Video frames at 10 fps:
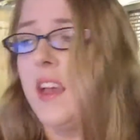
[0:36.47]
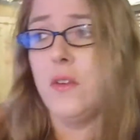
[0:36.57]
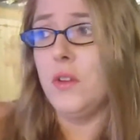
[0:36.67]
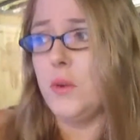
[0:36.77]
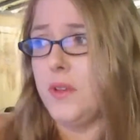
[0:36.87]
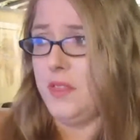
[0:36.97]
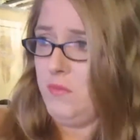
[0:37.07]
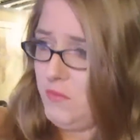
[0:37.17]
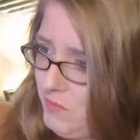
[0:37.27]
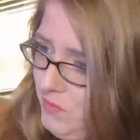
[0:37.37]
I don't know what
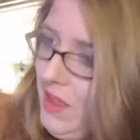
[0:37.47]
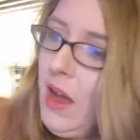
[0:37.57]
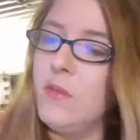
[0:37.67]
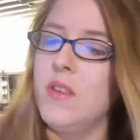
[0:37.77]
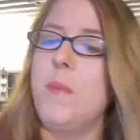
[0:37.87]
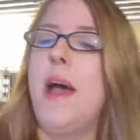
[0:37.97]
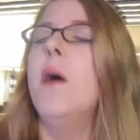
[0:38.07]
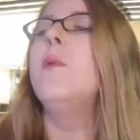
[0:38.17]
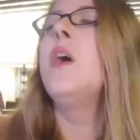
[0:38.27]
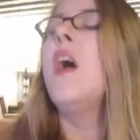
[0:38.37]
that was
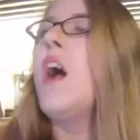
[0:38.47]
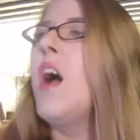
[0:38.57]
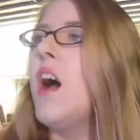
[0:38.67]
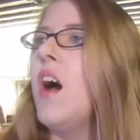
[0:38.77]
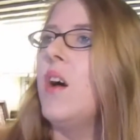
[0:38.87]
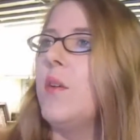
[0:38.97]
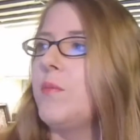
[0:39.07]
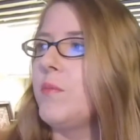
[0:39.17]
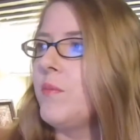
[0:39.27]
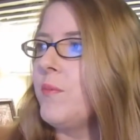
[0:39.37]
about.
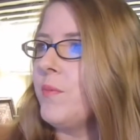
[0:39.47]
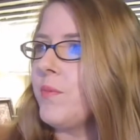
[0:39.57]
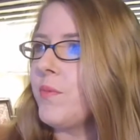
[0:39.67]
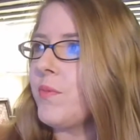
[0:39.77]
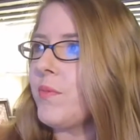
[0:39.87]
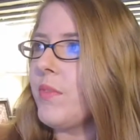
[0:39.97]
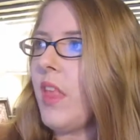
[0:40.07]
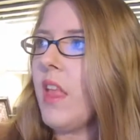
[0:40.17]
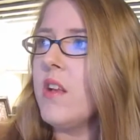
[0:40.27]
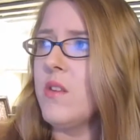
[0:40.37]
Um,
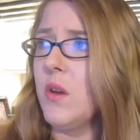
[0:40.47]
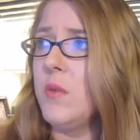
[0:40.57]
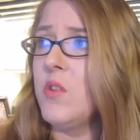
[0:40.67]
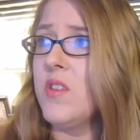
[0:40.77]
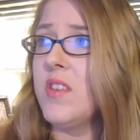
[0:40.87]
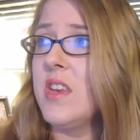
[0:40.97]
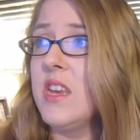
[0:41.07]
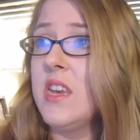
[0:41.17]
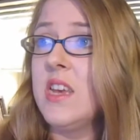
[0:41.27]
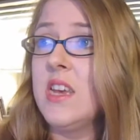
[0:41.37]
so I'm just
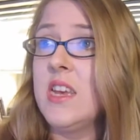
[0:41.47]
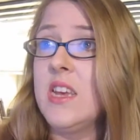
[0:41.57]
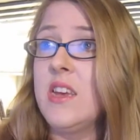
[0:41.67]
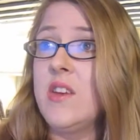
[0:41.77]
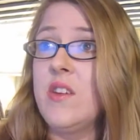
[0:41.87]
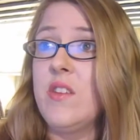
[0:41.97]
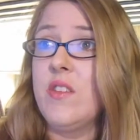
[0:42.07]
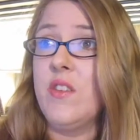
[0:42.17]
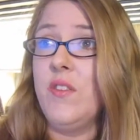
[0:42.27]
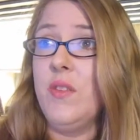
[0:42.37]

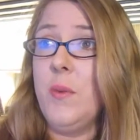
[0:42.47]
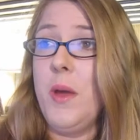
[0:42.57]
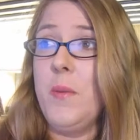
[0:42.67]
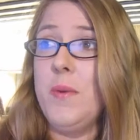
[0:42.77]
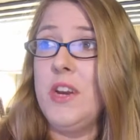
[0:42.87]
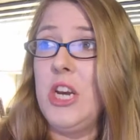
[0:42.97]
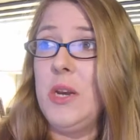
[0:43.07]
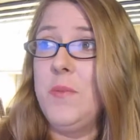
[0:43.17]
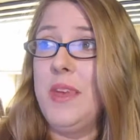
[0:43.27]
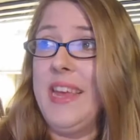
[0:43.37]
surfing the web when I
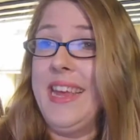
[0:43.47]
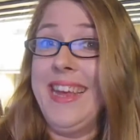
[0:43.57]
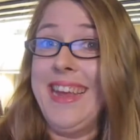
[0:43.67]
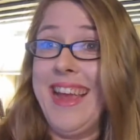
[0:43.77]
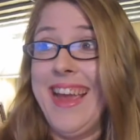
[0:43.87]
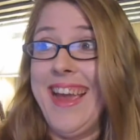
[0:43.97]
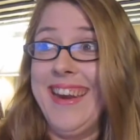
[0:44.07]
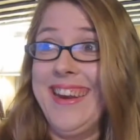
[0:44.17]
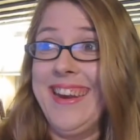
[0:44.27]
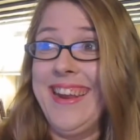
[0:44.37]
should be
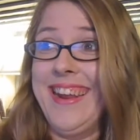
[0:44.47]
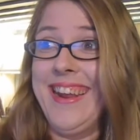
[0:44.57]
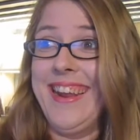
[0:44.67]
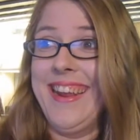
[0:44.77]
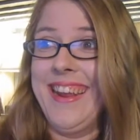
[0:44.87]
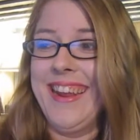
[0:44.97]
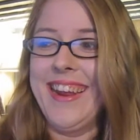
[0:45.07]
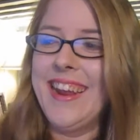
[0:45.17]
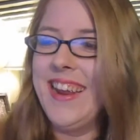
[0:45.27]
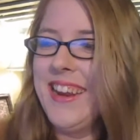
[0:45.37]

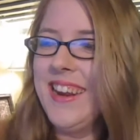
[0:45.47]
editing.